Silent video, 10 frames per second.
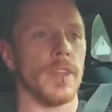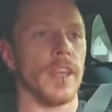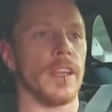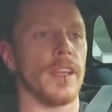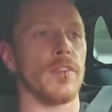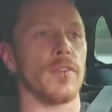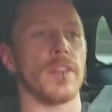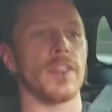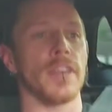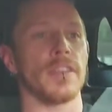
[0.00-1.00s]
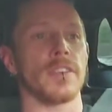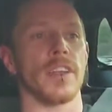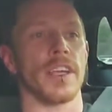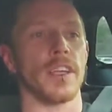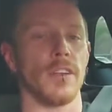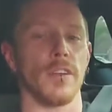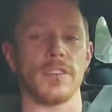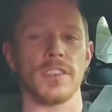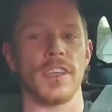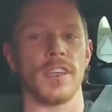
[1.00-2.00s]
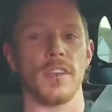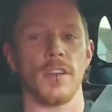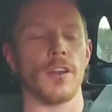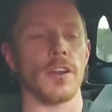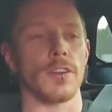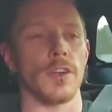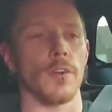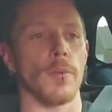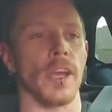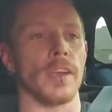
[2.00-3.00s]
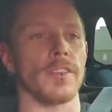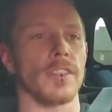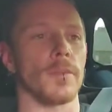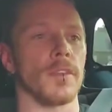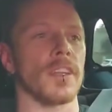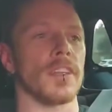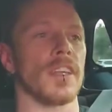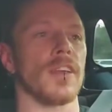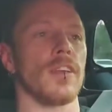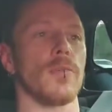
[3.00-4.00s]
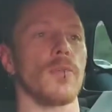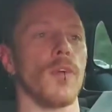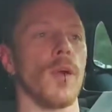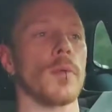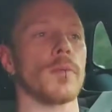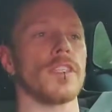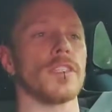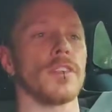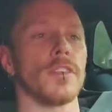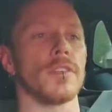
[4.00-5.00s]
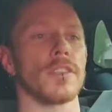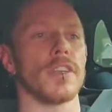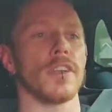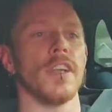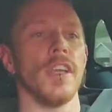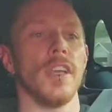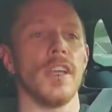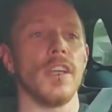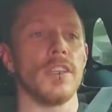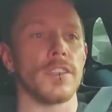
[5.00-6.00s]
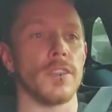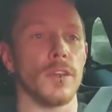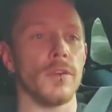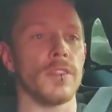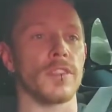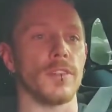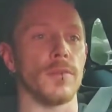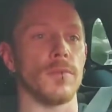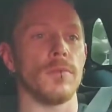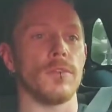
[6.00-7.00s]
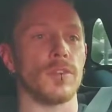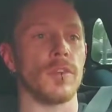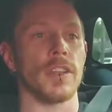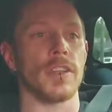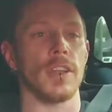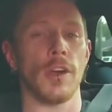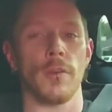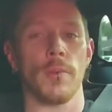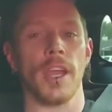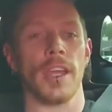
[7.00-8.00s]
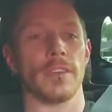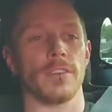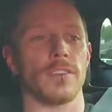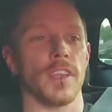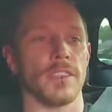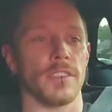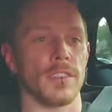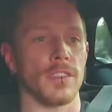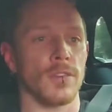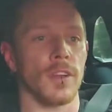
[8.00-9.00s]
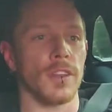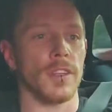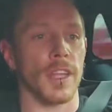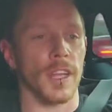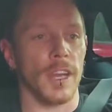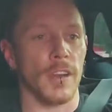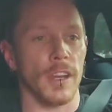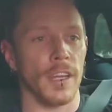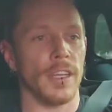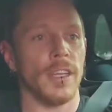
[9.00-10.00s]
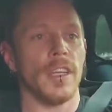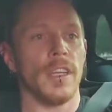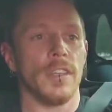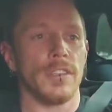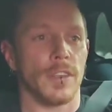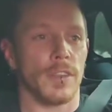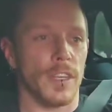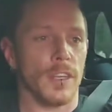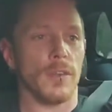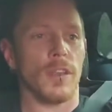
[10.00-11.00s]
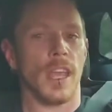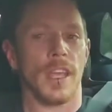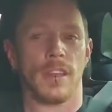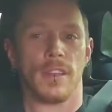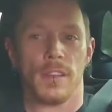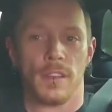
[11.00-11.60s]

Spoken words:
And if it does, say hurt your lower back or something like that, you probably should consider doing some strictly lower back exercises to strengthen that area, so that you can